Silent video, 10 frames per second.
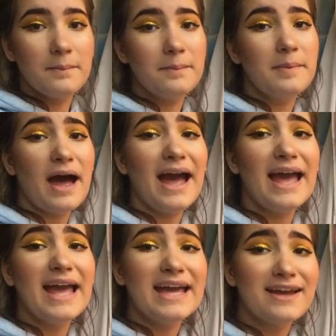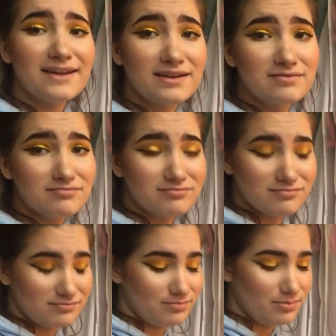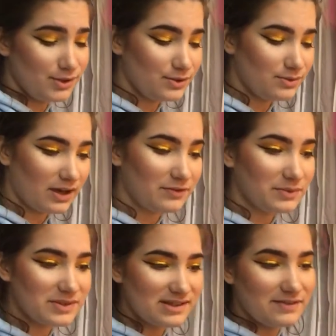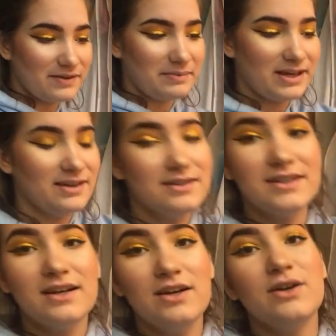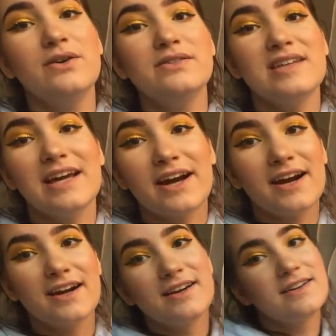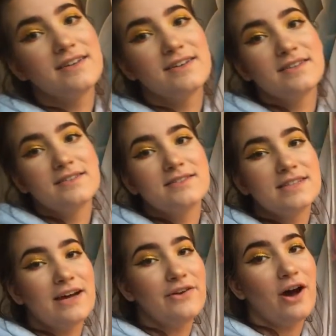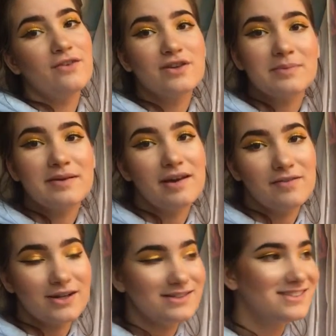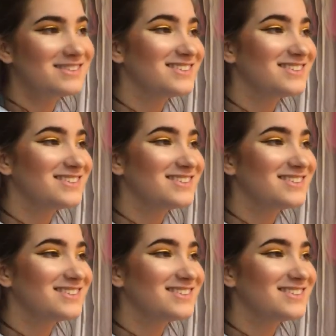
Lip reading: Bye. Boo. Everyone's leaving me. Who's here? Sound off. You're my favorites.